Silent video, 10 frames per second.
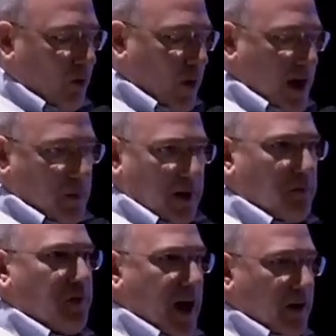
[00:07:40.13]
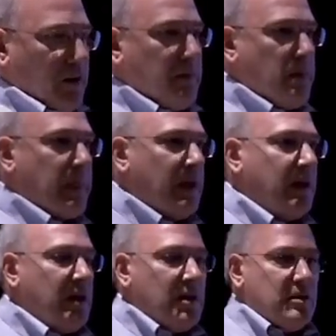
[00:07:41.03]
Wait a minute, Fracker.
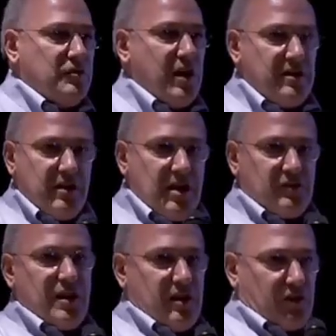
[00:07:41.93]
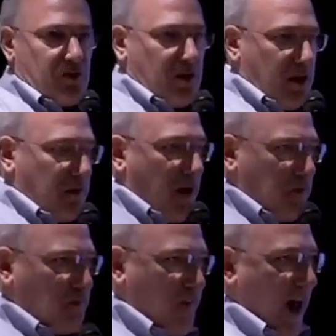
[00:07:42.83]
Didn't, isn't it a,
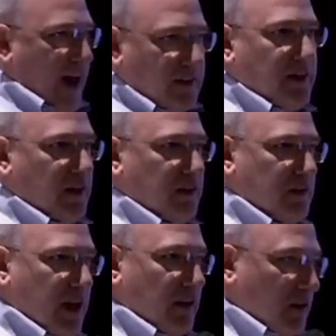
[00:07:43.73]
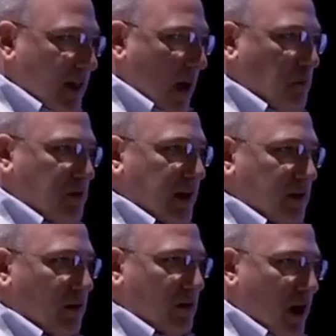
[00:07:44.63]
a, a fact that that
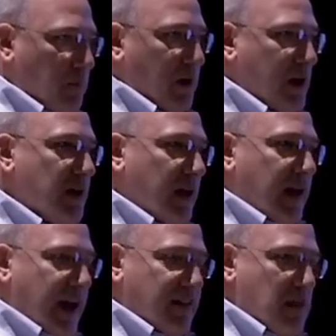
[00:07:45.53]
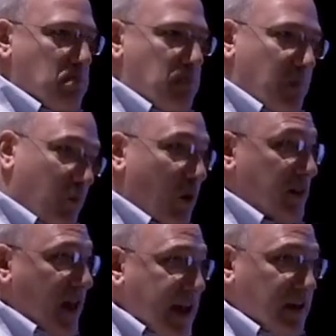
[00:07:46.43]
particular company had the,
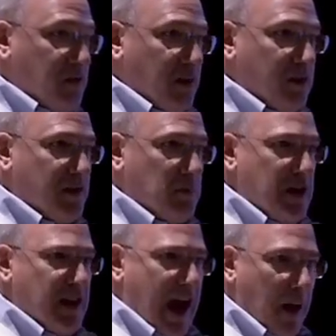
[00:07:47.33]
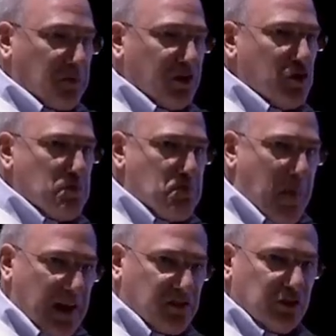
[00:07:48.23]
what they considered to be the
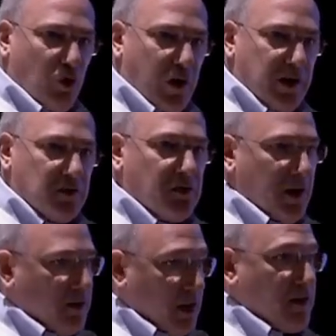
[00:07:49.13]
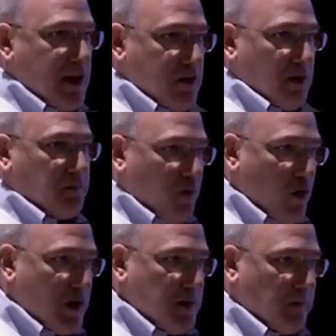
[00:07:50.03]
absolute best lawyers that they could
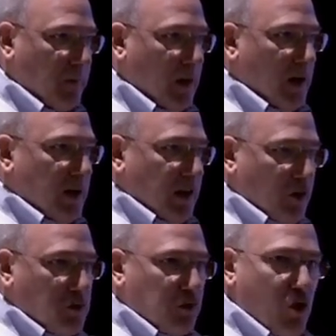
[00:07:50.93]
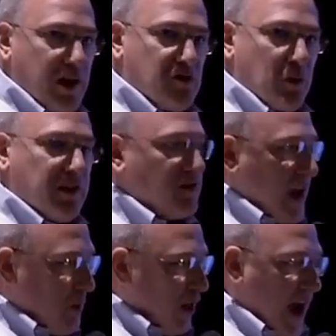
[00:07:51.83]
afford? That those lawyers were at the
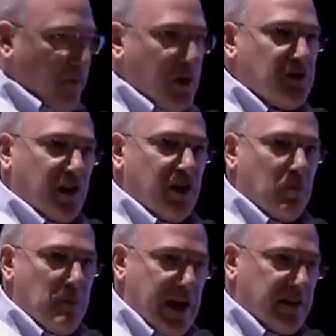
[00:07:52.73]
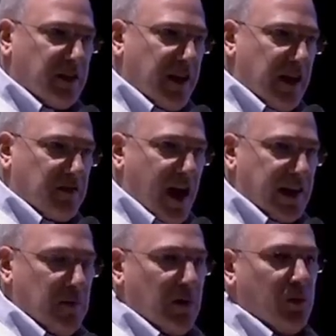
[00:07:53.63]
table every single minute that that
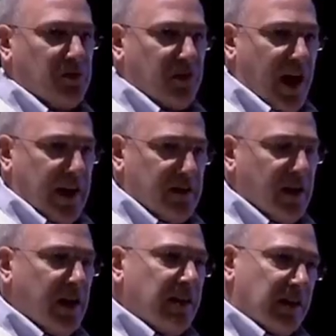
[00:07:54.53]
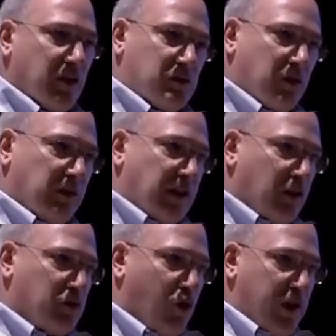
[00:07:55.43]
document was signed? That those, that
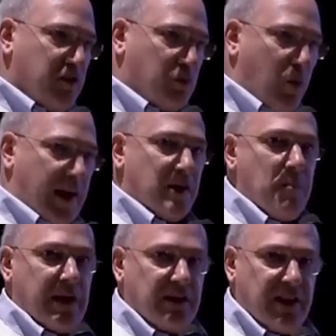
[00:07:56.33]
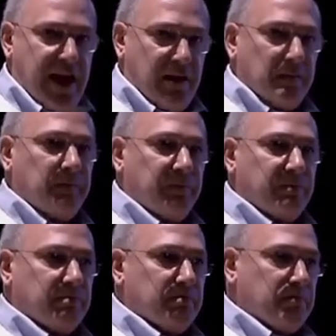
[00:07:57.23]
those lawyers recommended
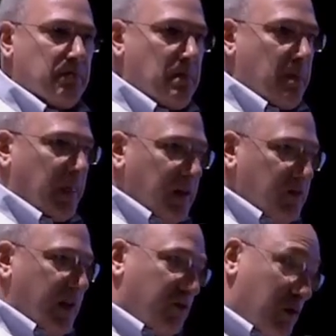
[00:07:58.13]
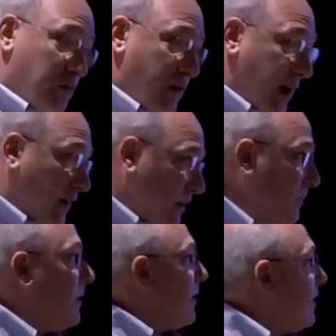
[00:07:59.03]
that? Isn't that true,
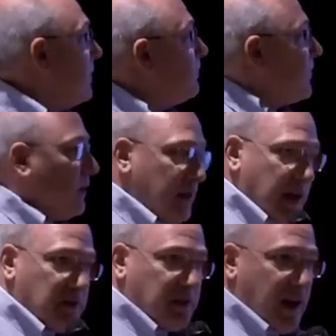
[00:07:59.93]
Fracker? Next